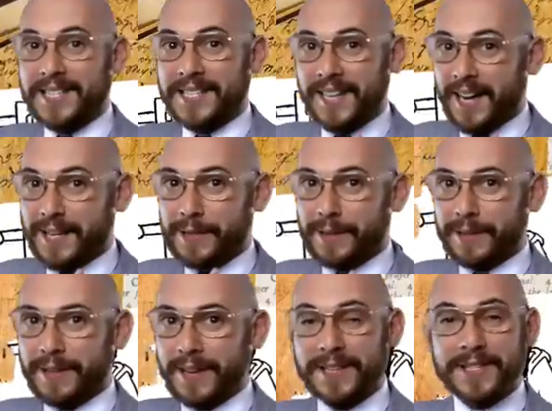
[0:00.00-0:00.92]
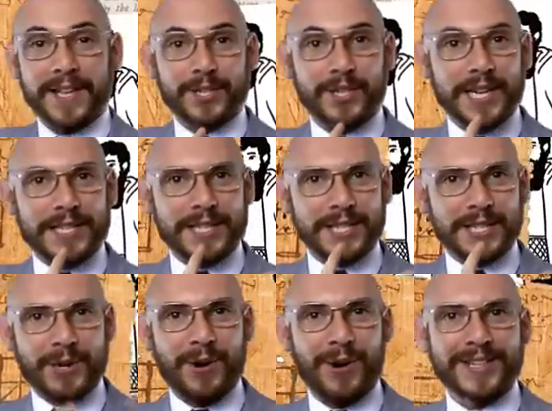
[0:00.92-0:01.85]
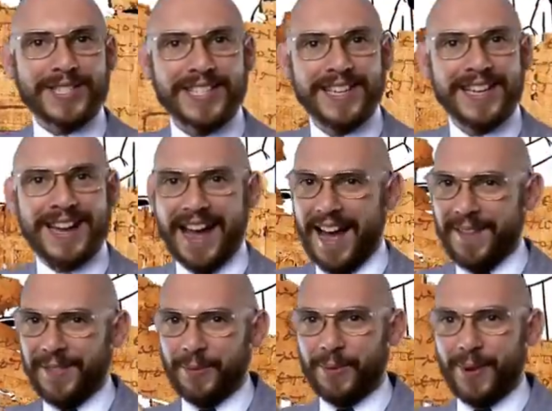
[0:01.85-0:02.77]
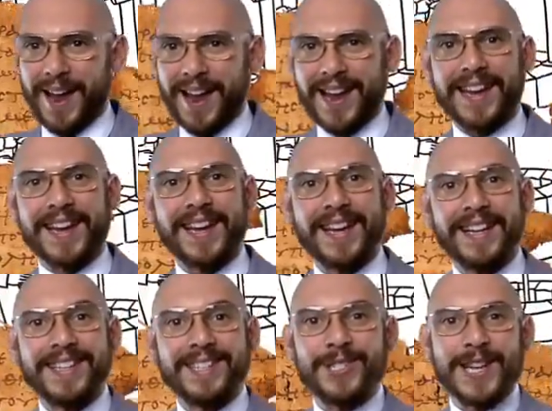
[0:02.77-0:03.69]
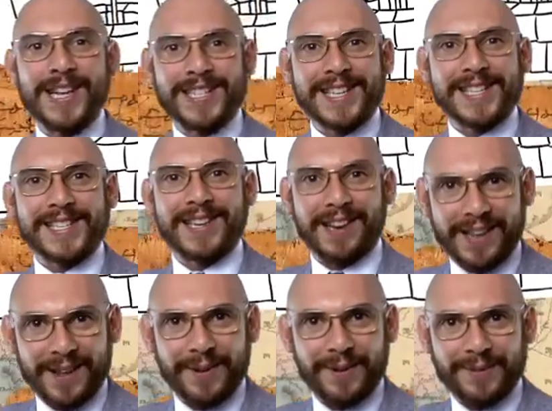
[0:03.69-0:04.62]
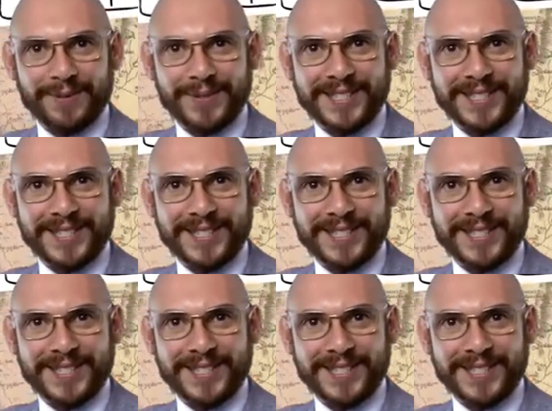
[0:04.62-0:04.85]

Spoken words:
study the things that Jesus taught and the way Jesus lived.